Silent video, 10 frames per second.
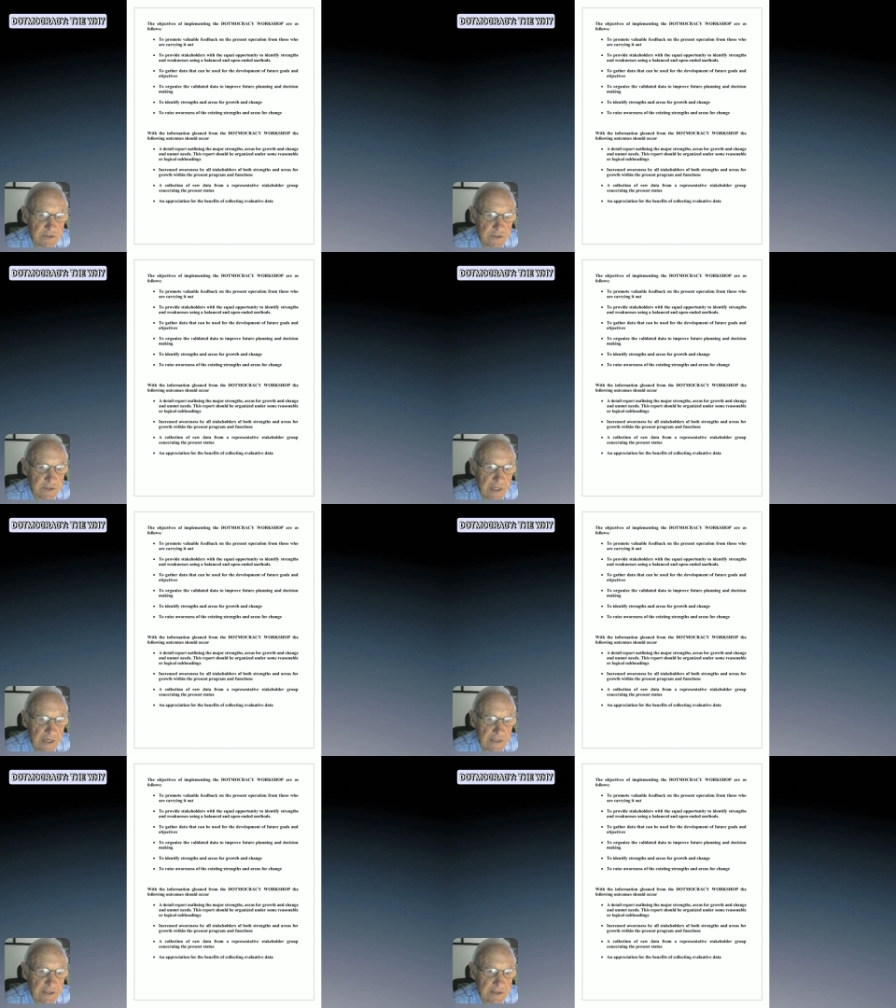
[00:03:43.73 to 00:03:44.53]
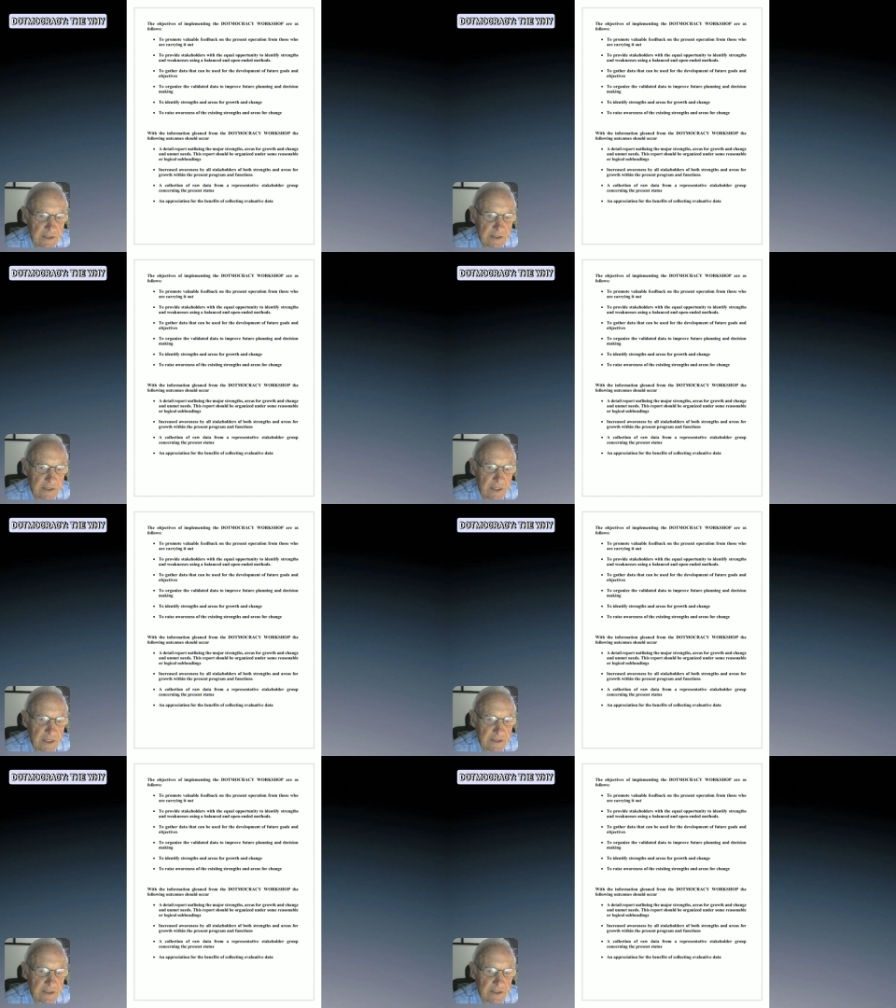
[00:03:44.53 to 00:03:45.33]
the data into
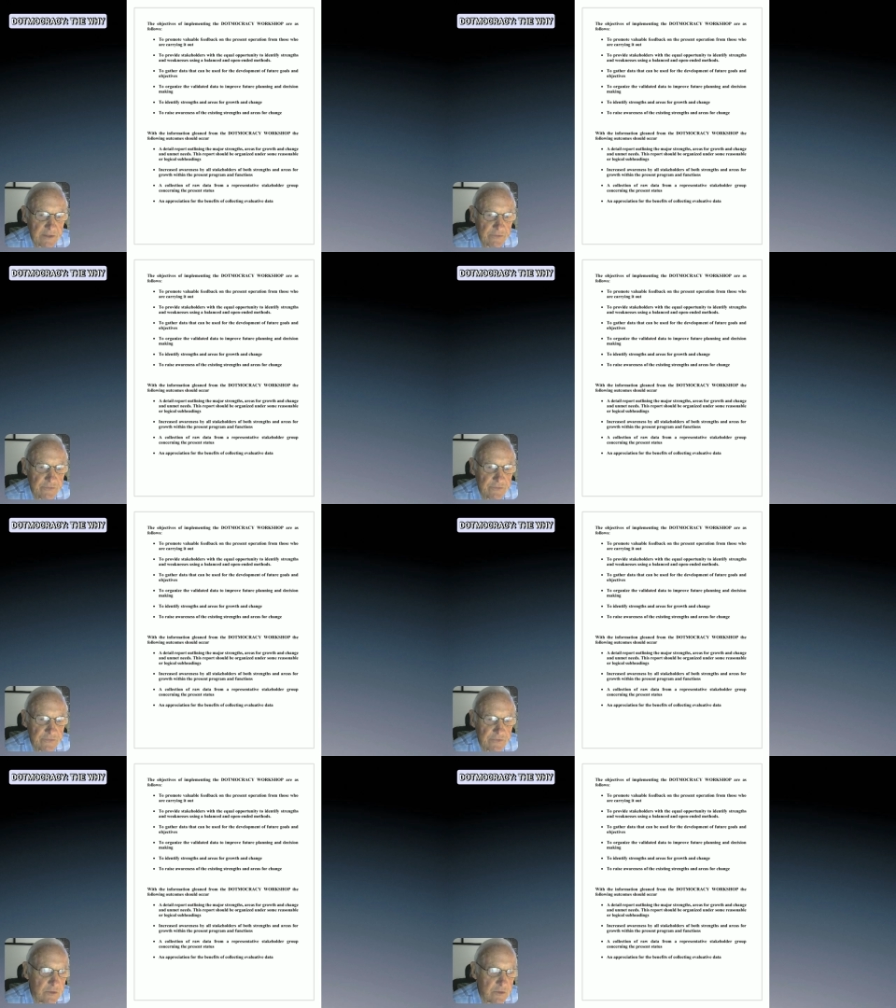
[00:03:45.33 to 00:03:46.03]
headings.